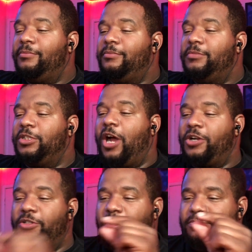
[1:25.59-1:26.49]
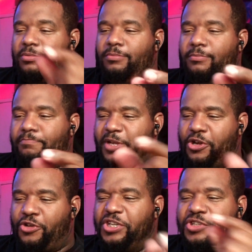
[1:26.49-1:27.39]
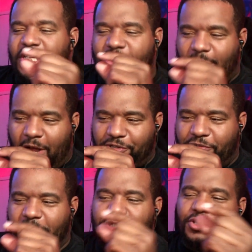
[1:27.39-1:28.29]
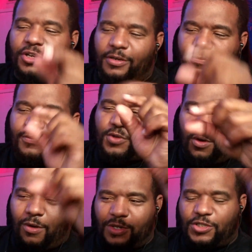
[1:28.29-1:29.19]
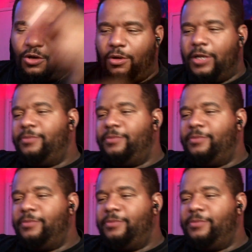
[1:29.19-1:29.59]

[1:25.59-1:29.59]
Marked the bigger creature eats the larger creature, and so on and so on.